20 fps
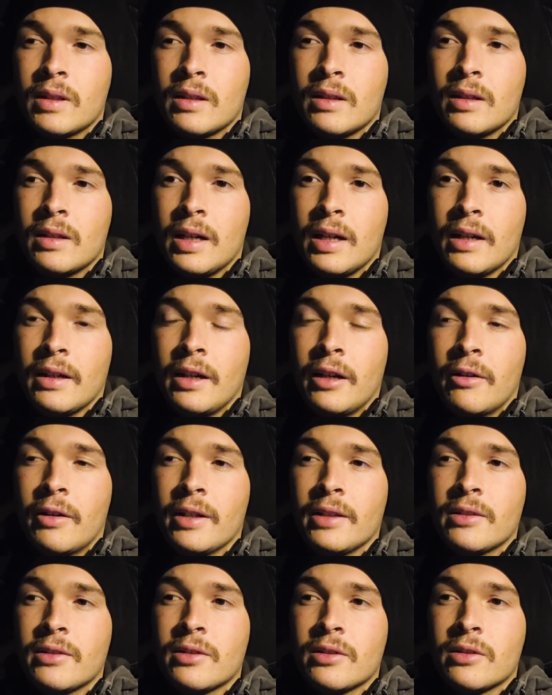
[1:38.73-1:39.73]

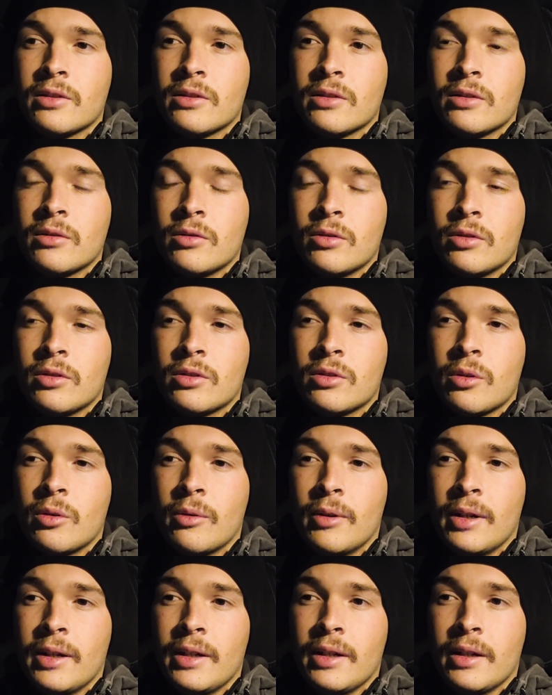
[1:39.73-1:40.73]
narrates through the
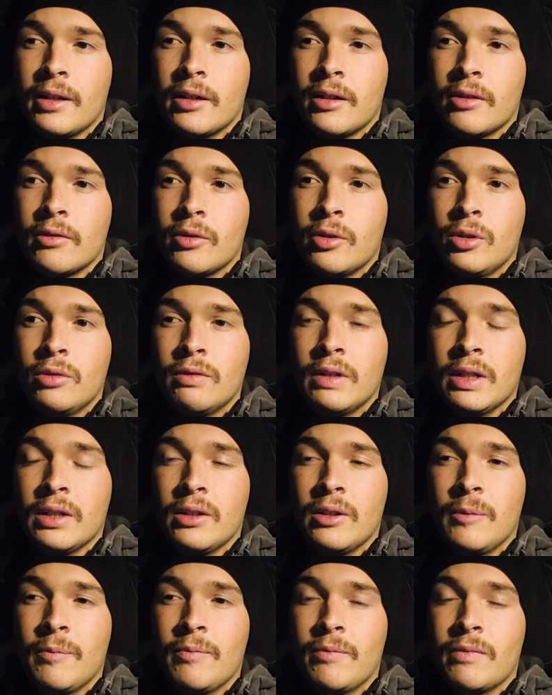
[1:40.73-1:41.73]
story of
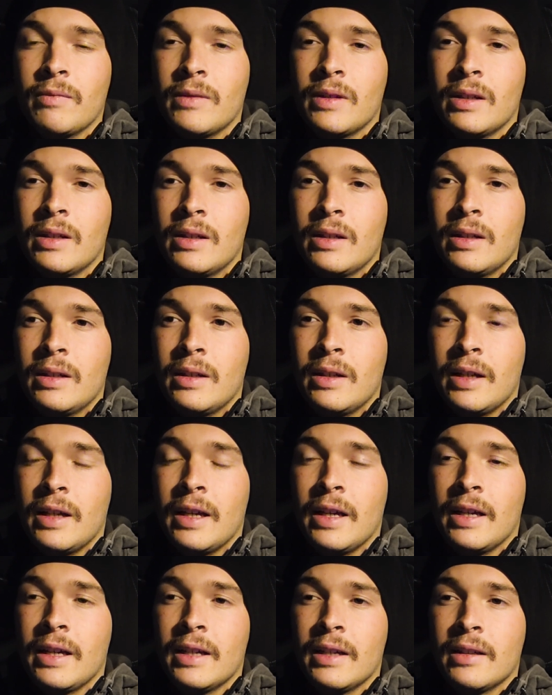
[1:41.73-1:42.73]
Whoville,
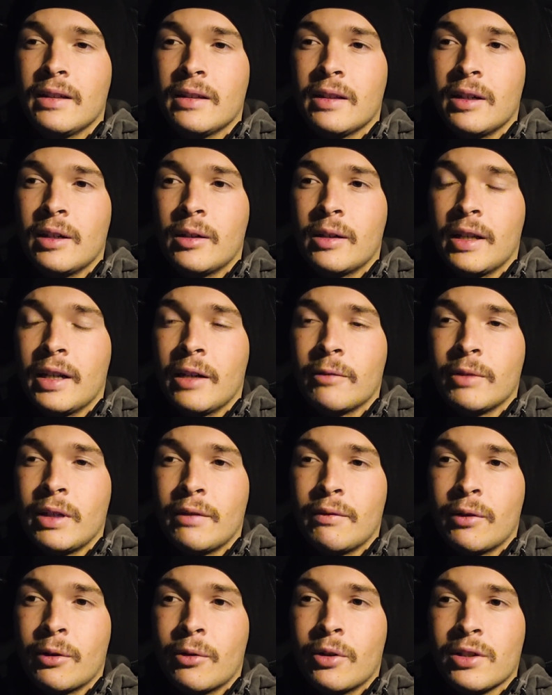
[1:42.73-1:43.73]
and they're getting ready
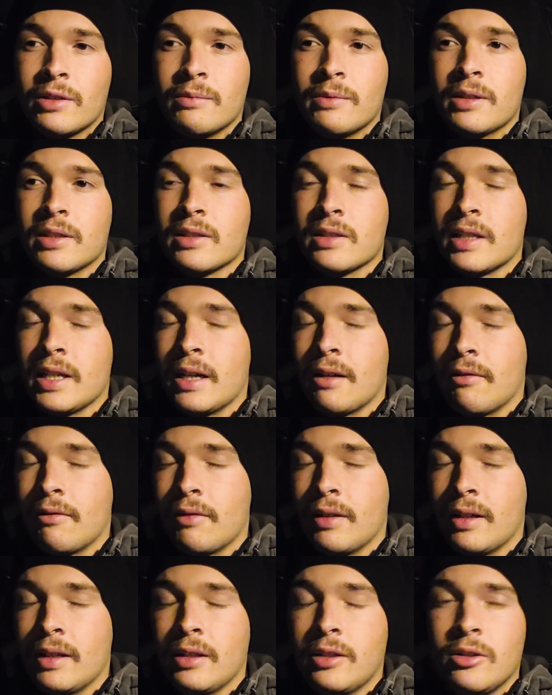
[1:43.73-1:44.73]
for Christmas. They have
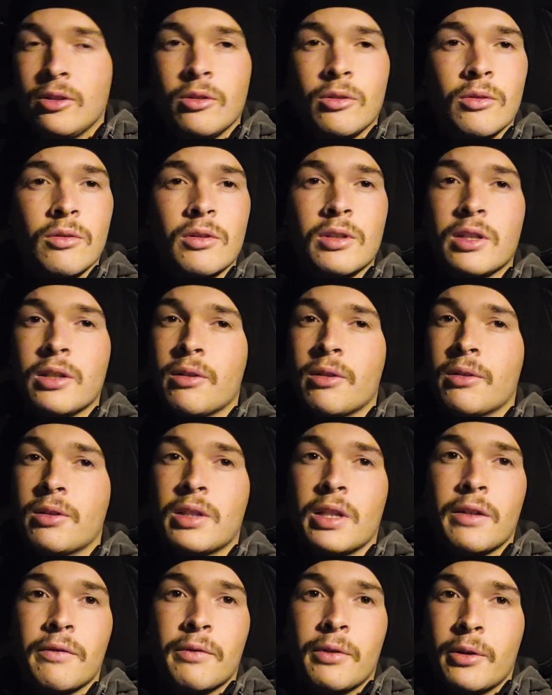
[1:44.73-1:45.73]
a huge, huge
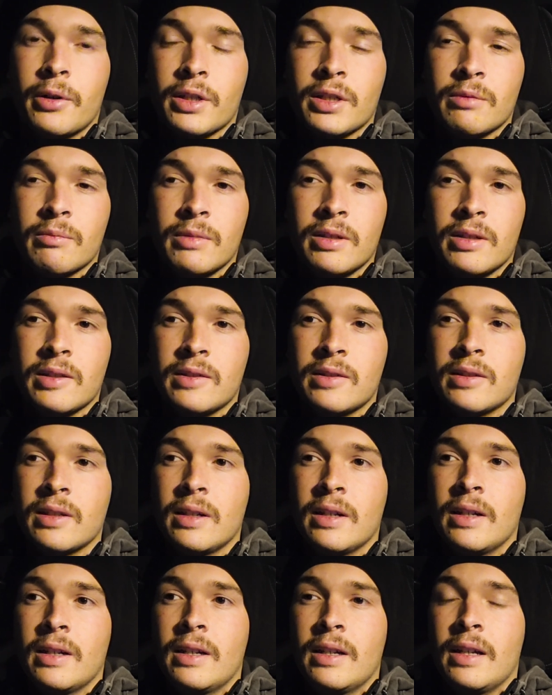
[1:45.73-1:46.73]
love for Christmas,
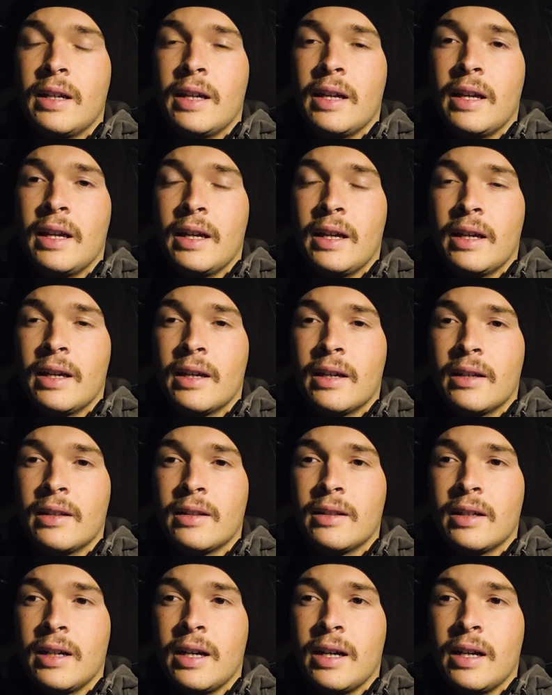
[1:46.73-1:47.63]
and